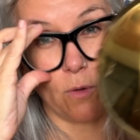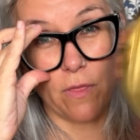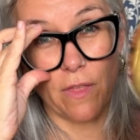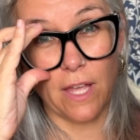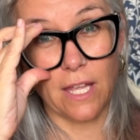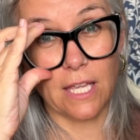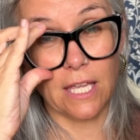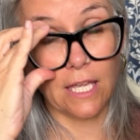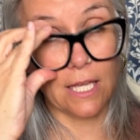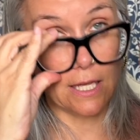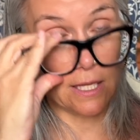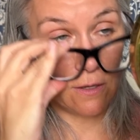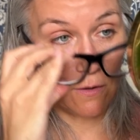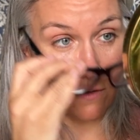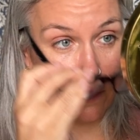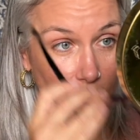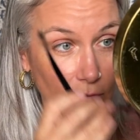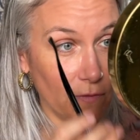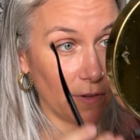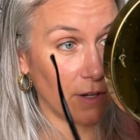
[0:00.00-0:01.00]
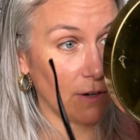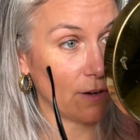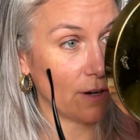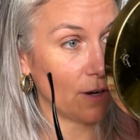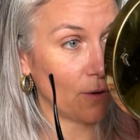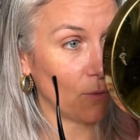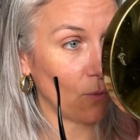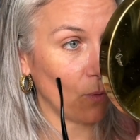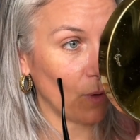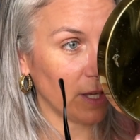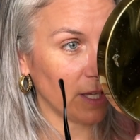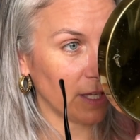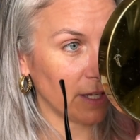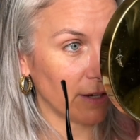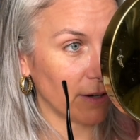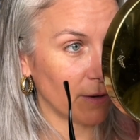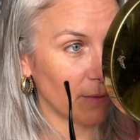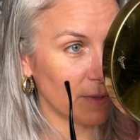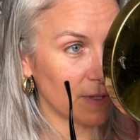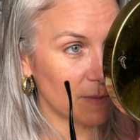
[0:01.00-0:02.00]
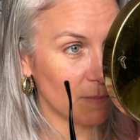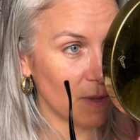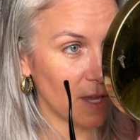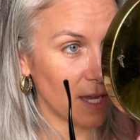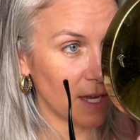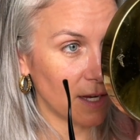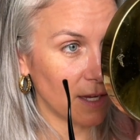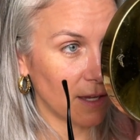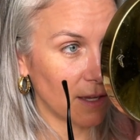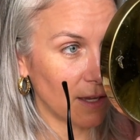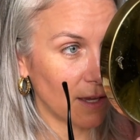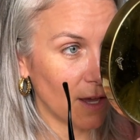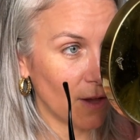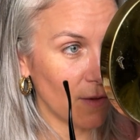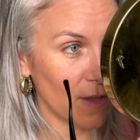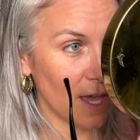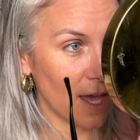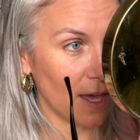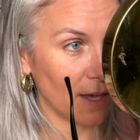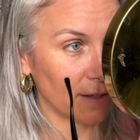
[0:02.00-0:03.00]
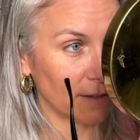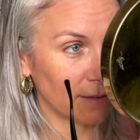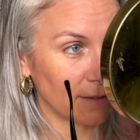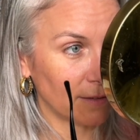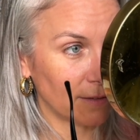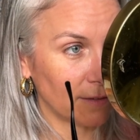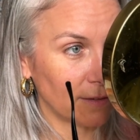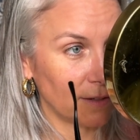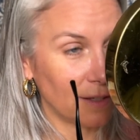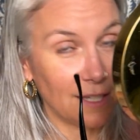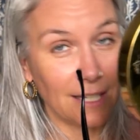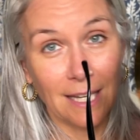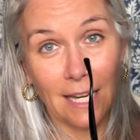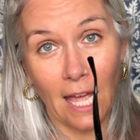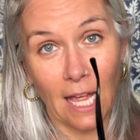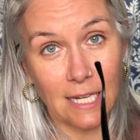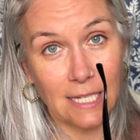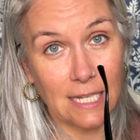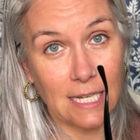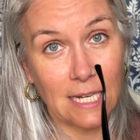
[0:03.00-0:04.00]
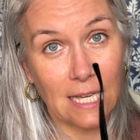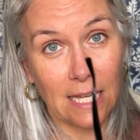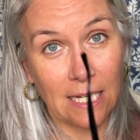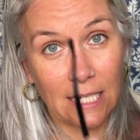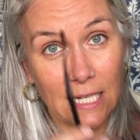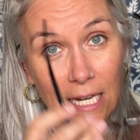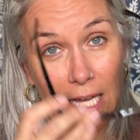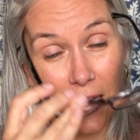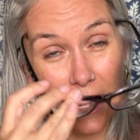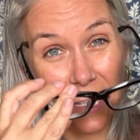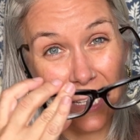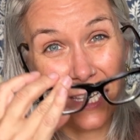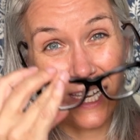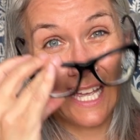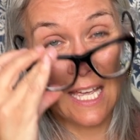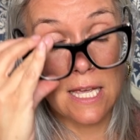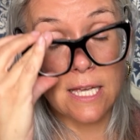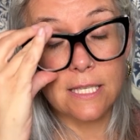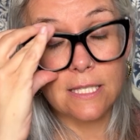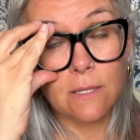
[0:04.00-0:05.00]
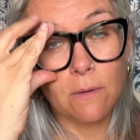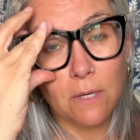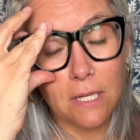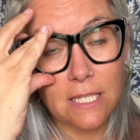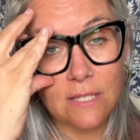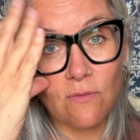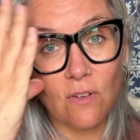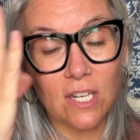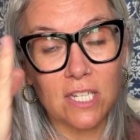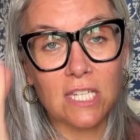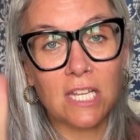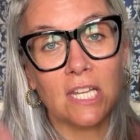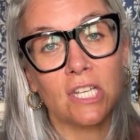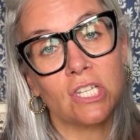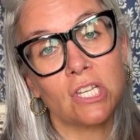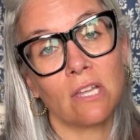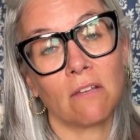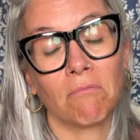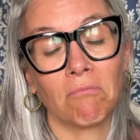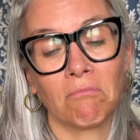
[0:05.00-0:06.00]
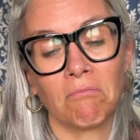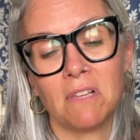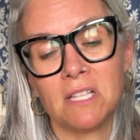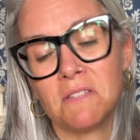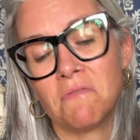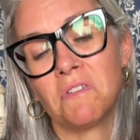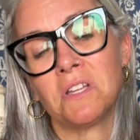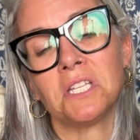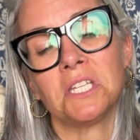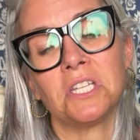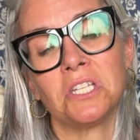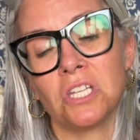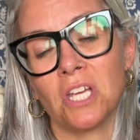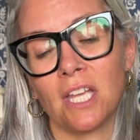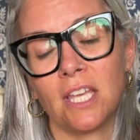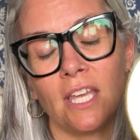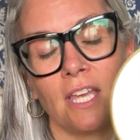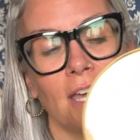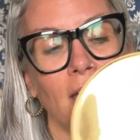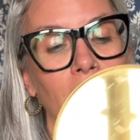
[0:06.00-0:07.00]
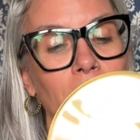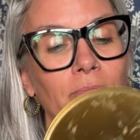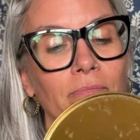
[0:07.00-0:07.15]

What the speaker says: IKEA, you can figure out what year it was made. Oh yeah, 1999. So it is vintage. It's vintage IKEA.